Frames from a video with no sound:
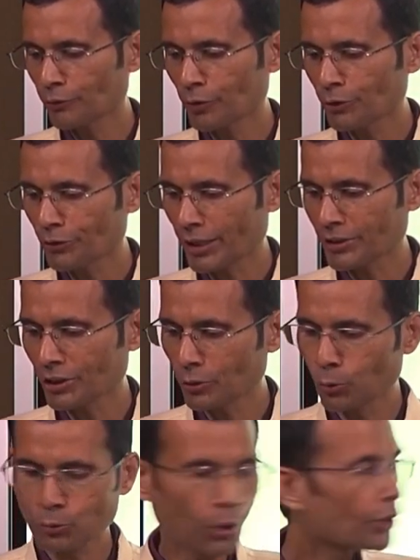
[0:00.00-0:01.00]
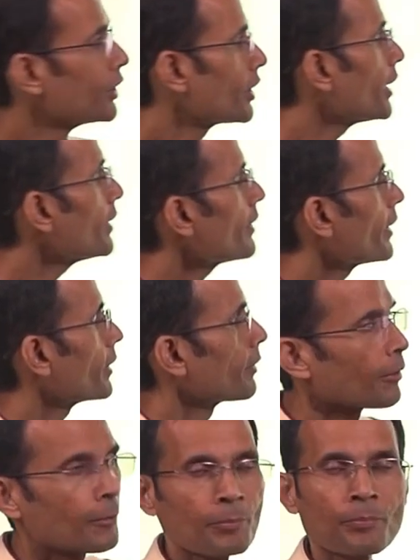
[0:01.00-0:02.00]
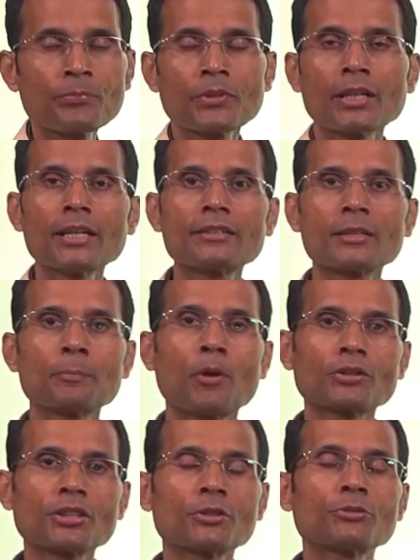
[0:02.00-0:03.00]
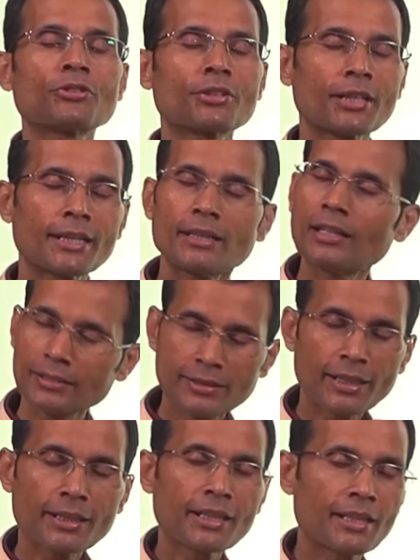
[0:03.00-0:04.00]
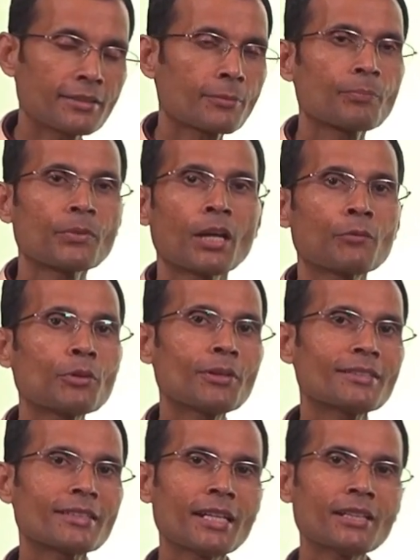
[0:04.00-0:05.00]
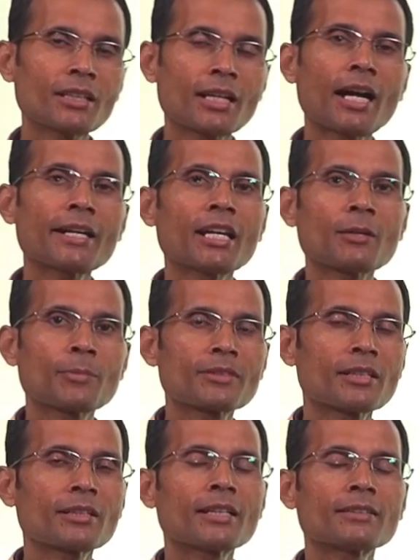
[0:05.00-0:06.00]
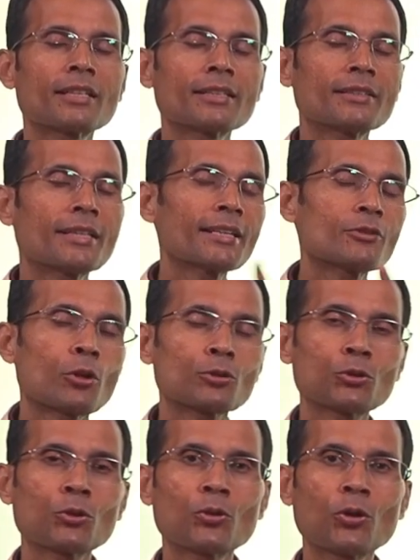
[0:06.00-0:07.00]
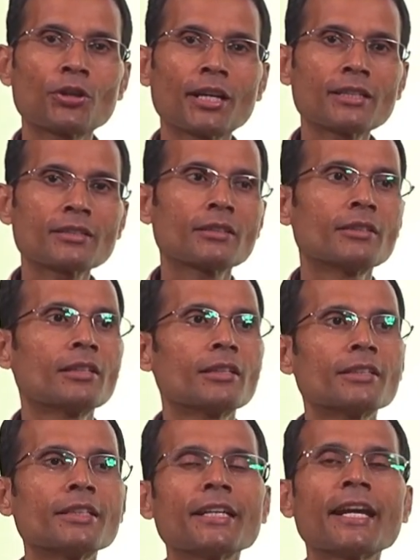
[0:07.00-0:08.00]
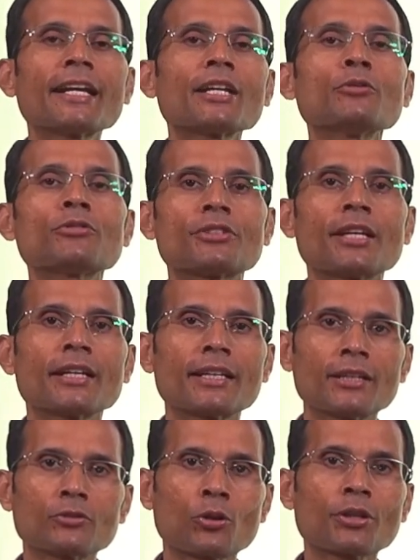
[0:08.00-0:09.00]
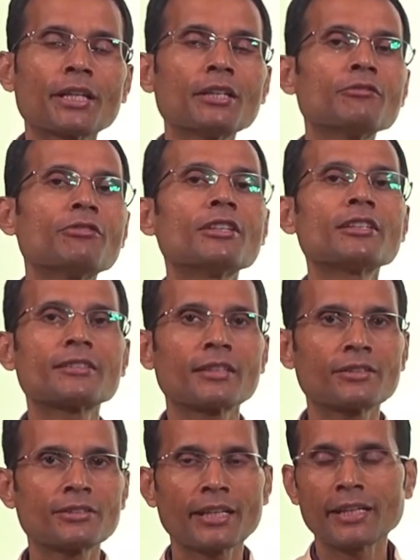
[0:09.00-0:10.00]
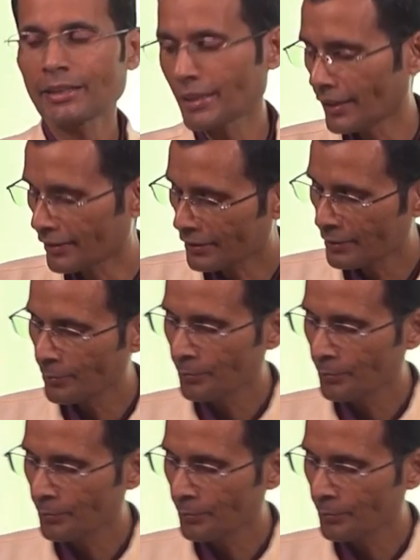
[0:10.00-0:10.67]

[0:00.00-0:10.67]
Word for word: of contraction goes on increasing, it's a positive uh, staircase. We will see in the cardiac muscle that there, there is also called as negative staircase or inverse staircase.